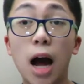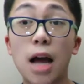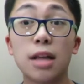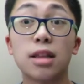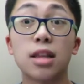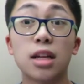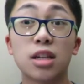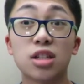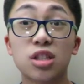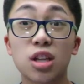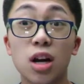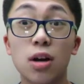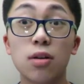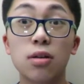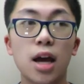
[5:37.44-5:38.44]
I think
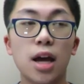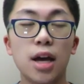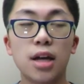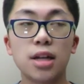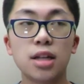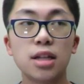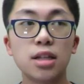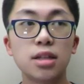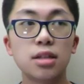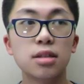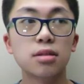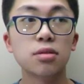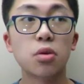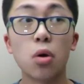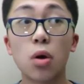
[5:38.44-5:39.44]
so. And
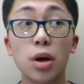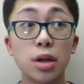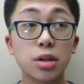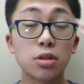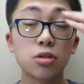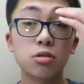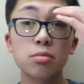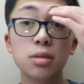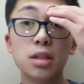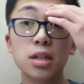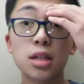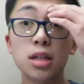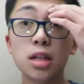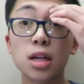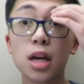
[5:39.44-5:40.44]
he's going to
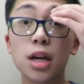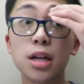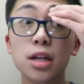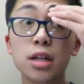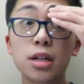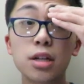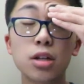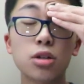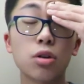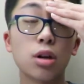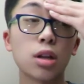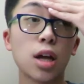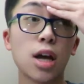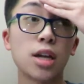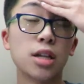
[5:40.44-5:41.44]
be a
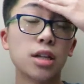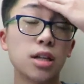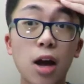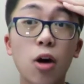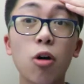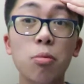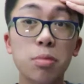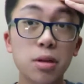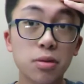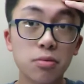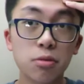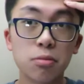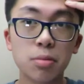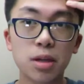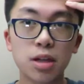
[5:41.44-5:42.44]
Detroit Lion. I hope he
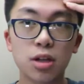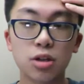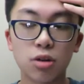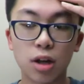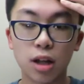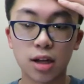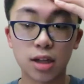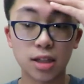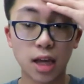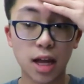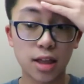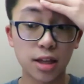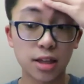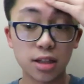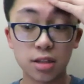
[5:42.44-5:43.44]
will be a Detroit Lion because I
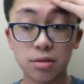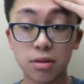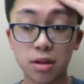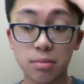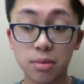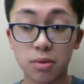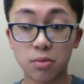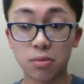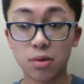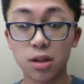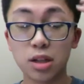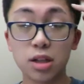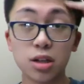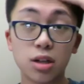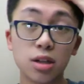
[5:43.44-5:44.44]
think he's going to be
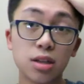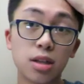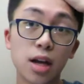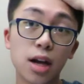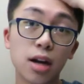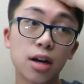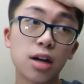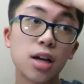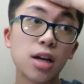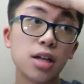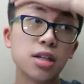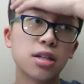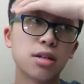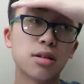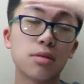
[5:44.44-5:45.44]
really good there.
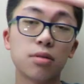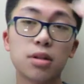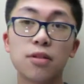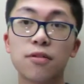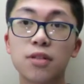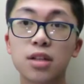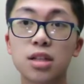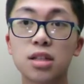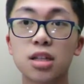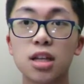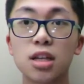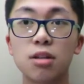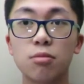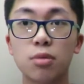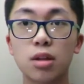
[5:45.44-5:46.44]
He's going to really fit this
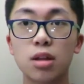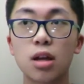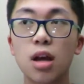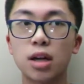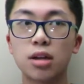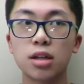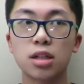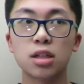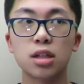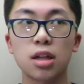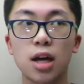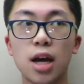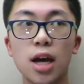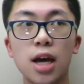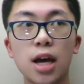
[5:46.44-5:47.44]
game with Darius
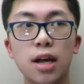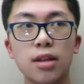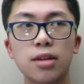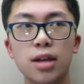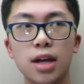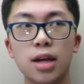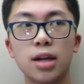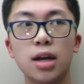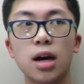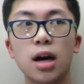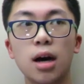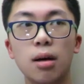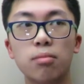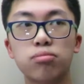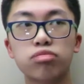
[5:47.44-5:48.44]
Slay. And then
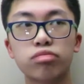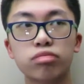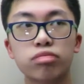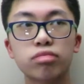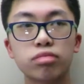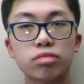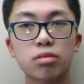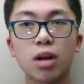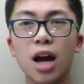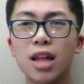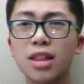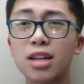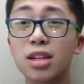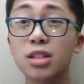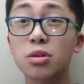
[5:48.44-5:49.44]
I
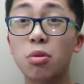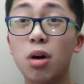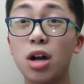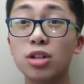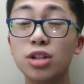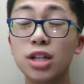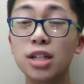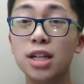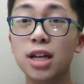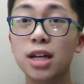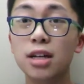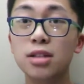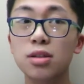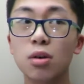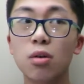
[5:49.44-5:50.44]
think it's Quandre
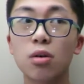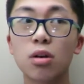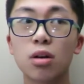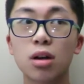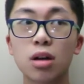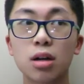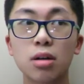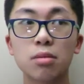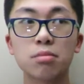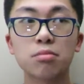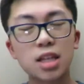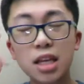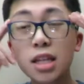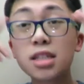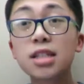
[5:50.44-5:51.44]
Diggs or
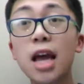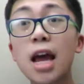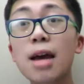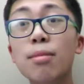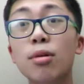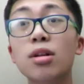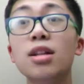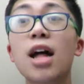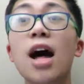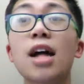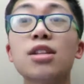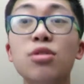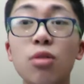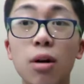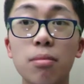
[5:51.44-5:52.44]
Tez Tabor.
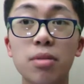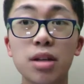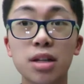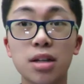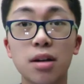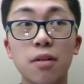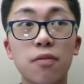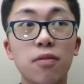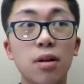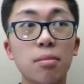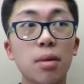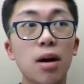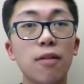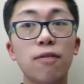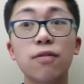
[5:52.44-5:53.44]
That's who I'm thinking of
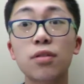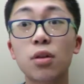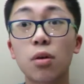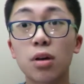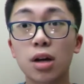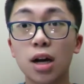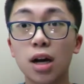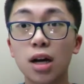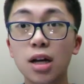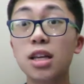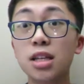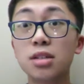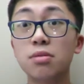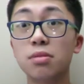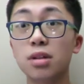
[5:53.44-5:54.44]
from Florida.
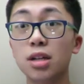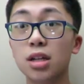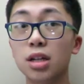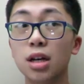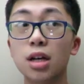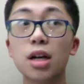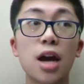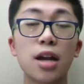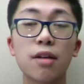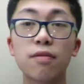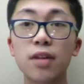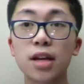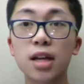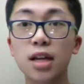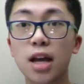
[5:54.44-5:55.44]
He's really good. And if
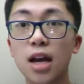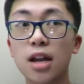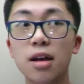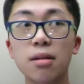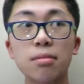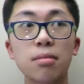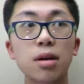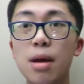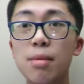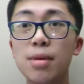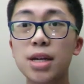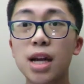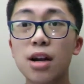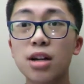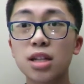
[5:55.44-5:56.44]
they can get him,
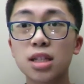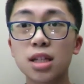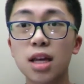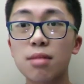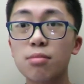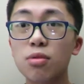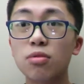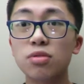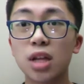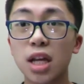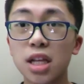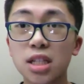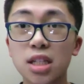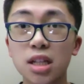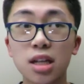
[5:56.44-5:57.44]
maybe Darius Slay moves
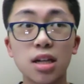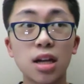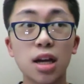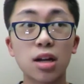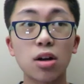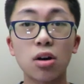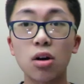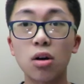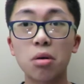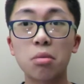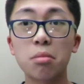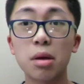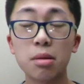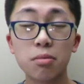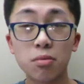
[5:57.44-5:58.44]
into the
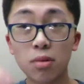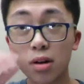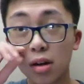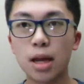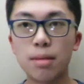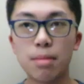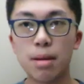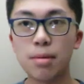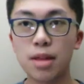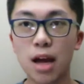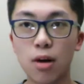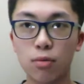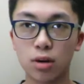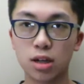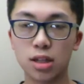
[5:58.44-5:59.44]
nickel. Maybe
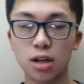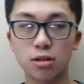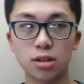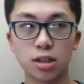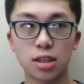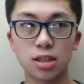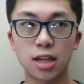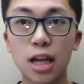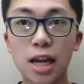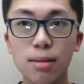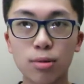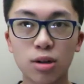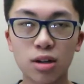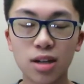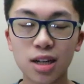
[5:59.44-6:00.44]
that works out because
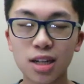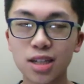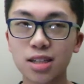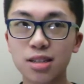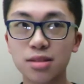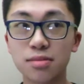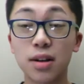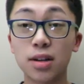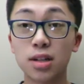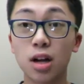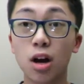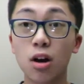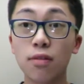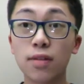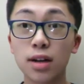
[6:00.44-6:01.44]
Tabor is very
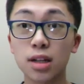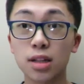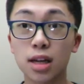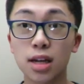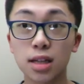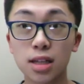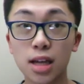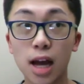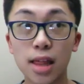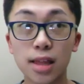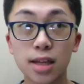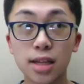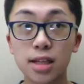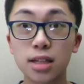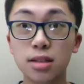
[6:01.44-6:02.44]
tall, very lengthy. I
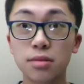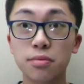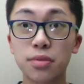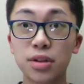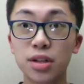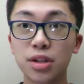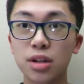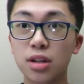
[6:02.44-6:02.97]
think he's really